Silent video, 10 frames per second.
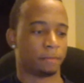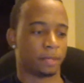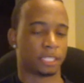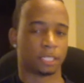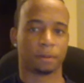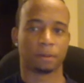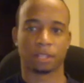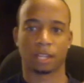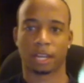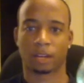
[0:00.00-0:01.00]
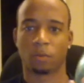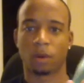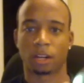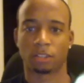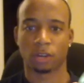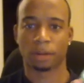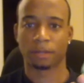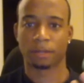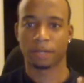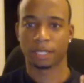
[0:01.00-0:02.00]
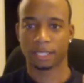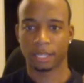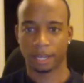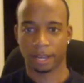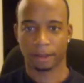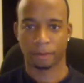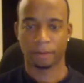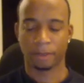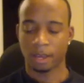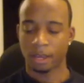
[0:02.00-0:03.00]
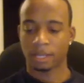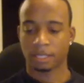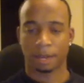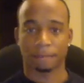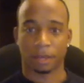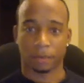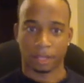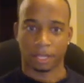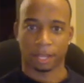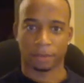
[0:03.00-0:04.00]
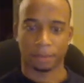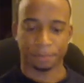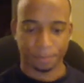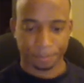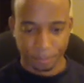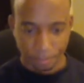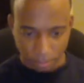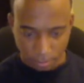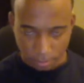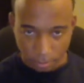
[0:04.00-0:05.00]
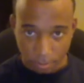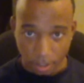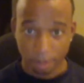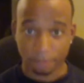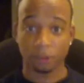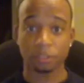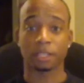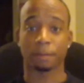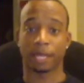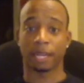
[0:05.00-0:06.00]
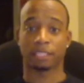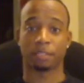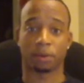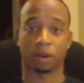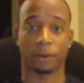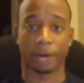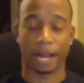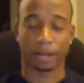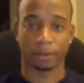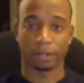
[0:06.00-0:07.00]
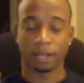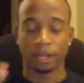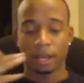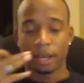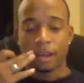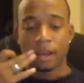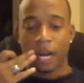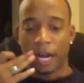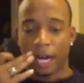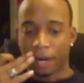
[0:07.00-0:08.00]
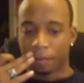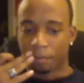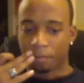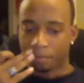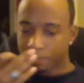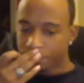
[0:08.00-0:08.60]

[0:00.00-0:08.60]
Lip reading: this is supposed to look like a water droplet when it's sitting down. Same thing with the other one. First, I'm going to get into Bvlgari AQVA.